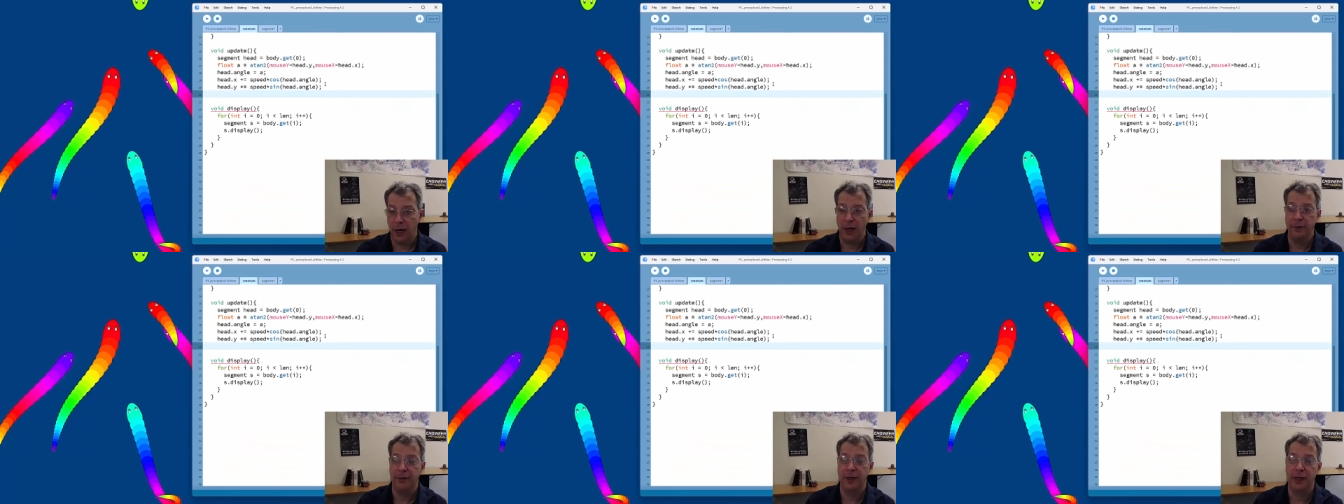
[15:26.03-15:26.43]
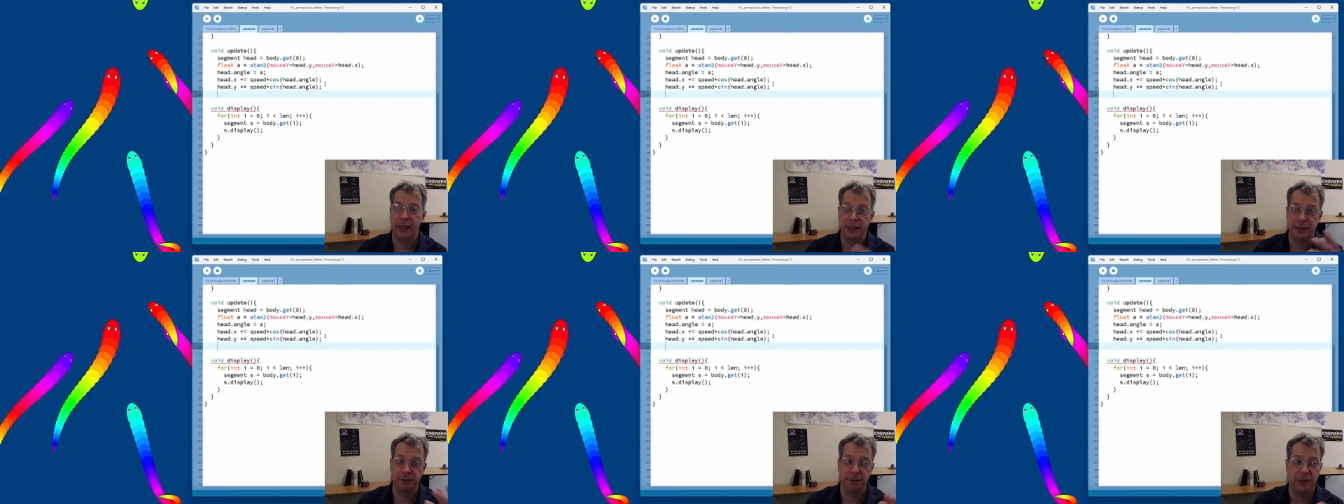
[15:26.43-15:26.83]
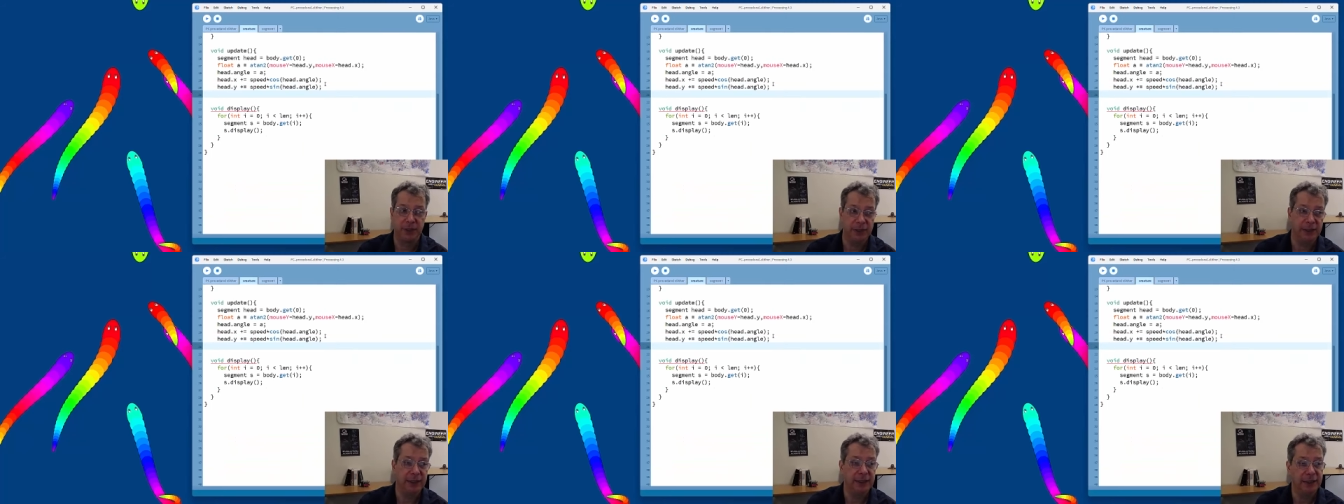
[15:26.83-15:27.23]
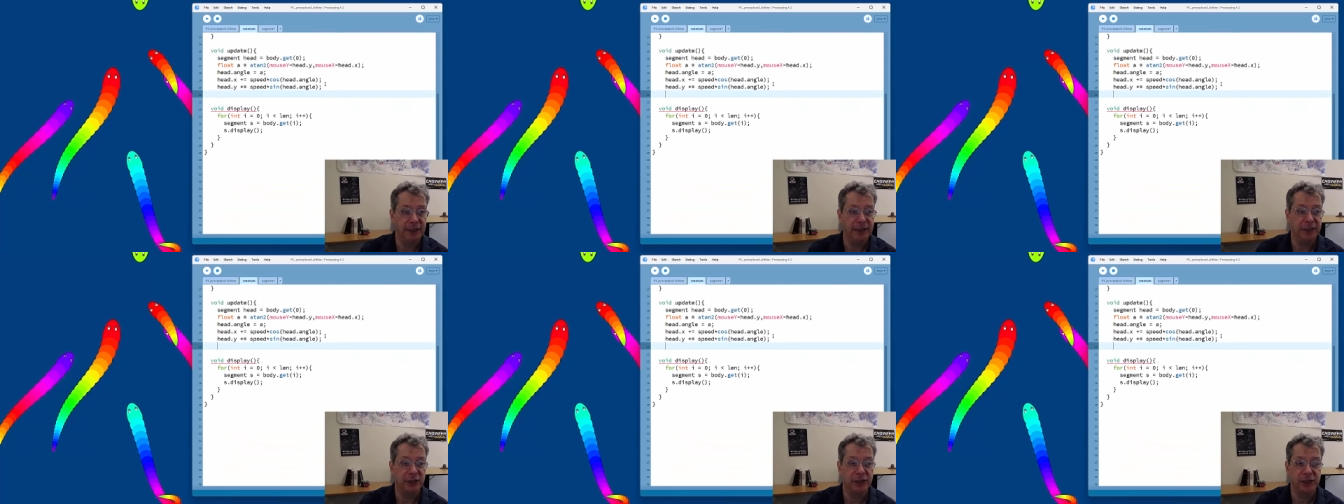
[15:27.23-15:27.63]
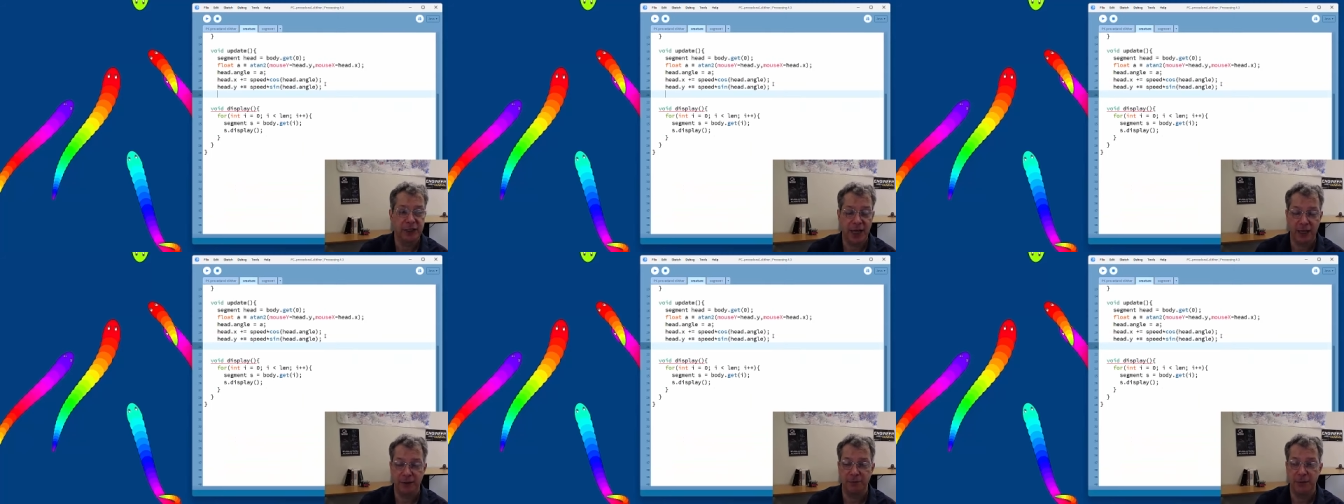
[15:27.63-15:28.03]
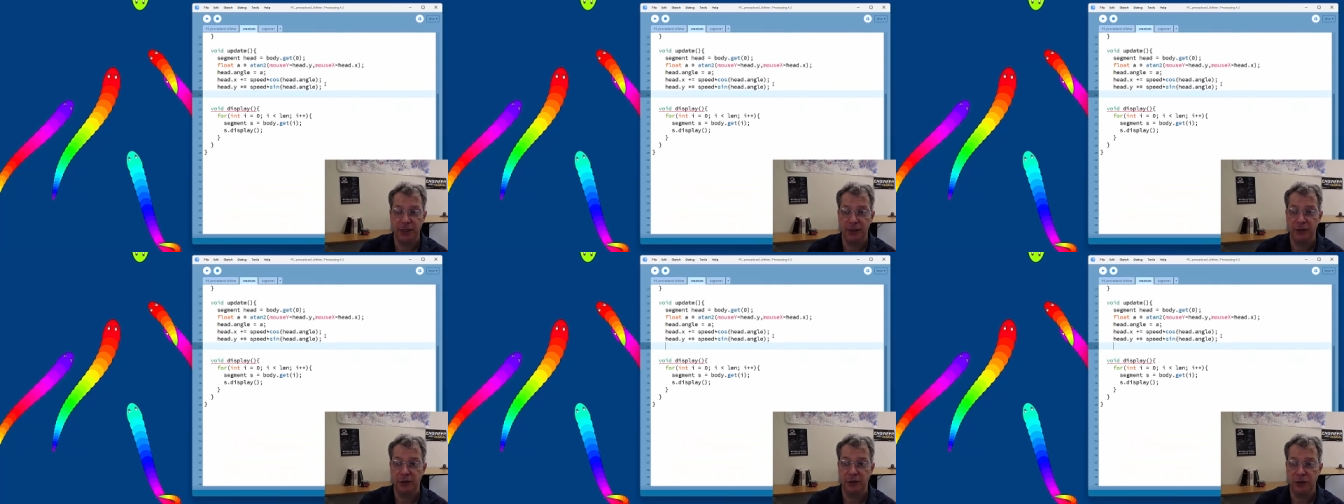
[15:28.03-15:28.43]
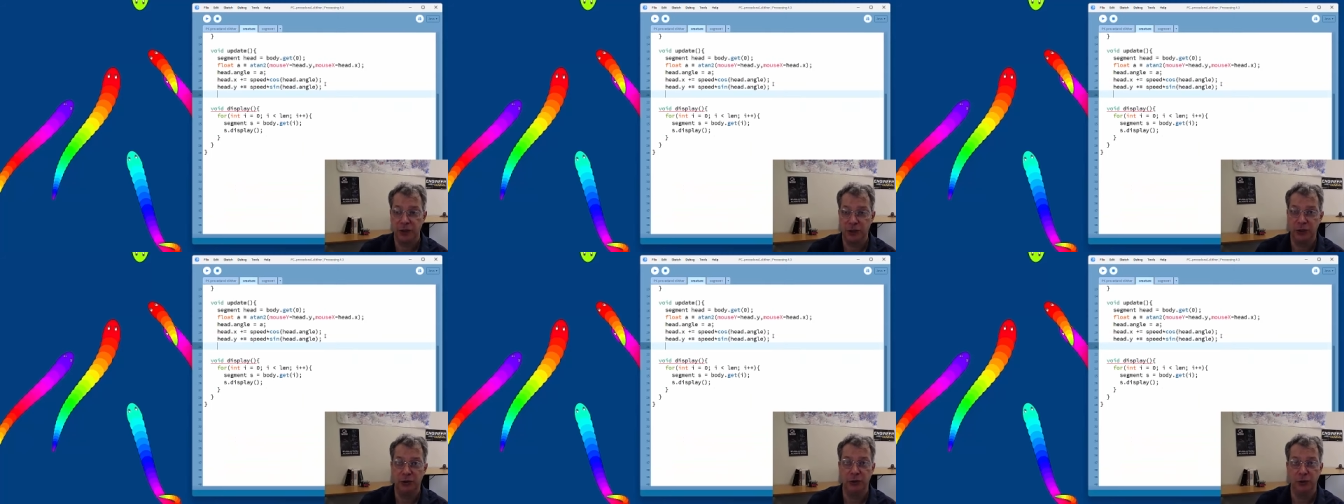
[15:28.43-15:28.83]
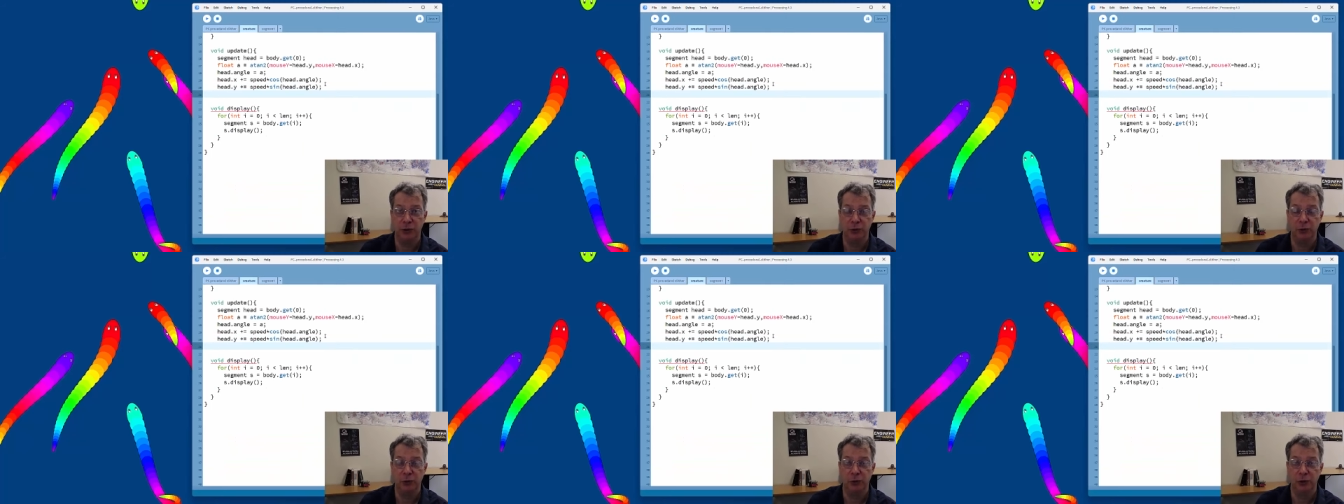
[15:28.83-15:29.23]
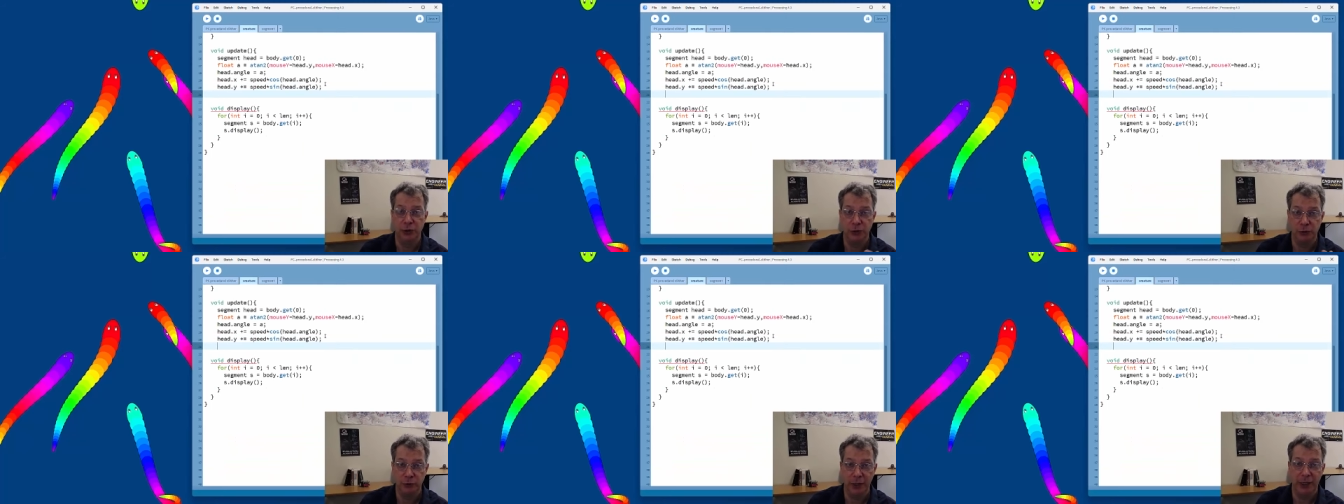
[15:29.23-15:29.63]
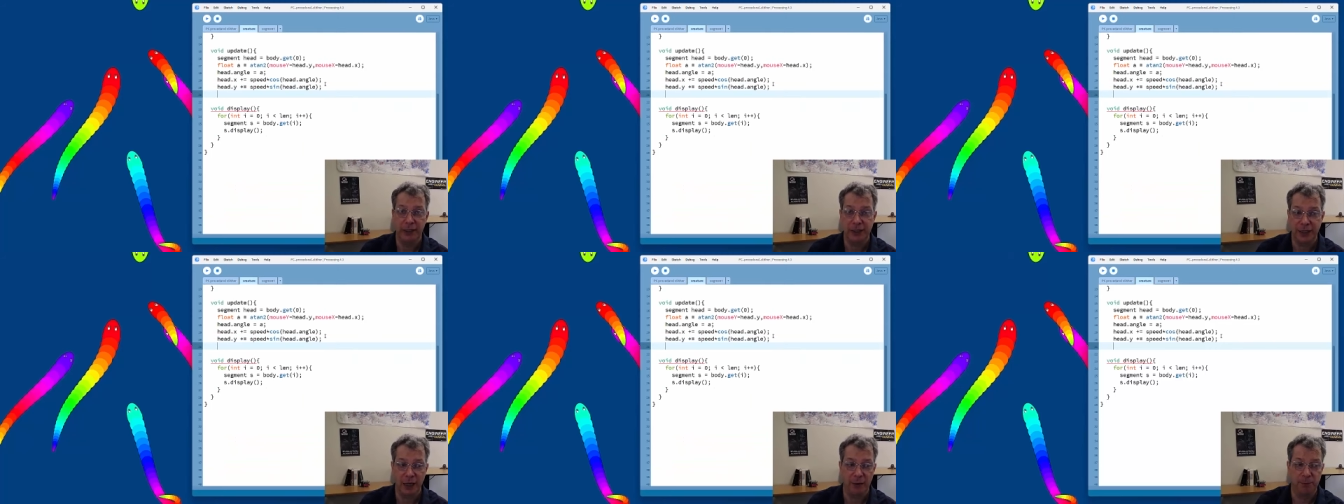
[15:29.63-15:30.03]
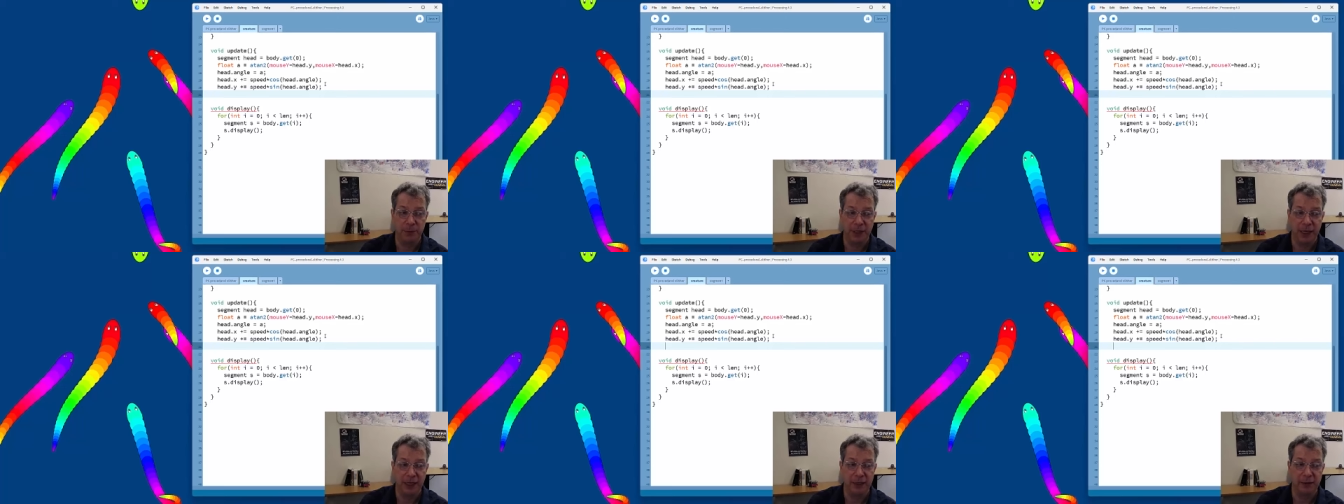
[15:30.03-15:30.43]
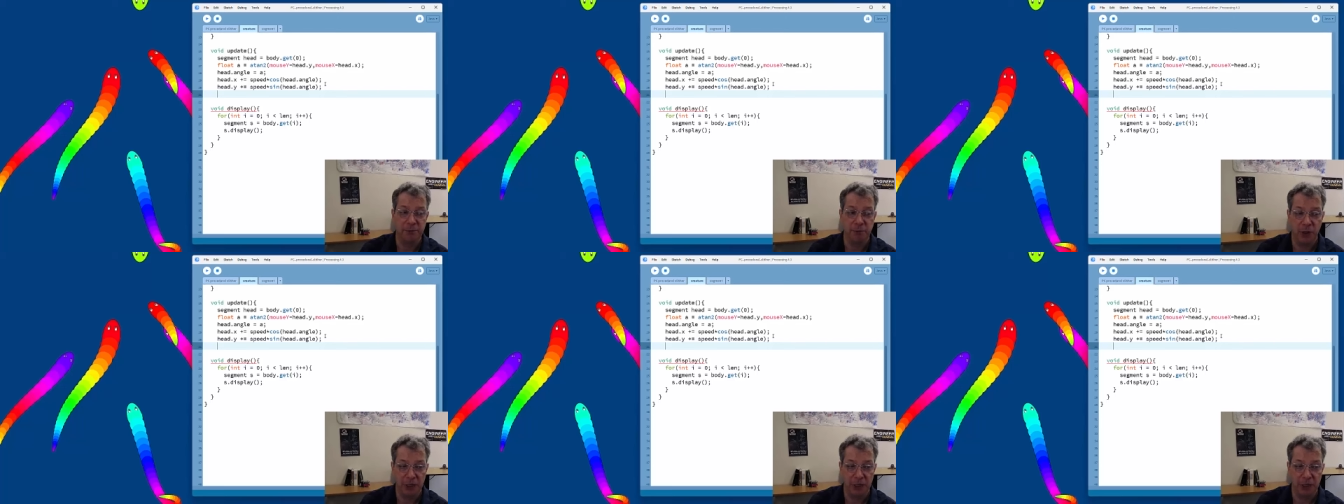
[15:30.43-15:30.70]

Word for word: And then I simply need each segment to do its update,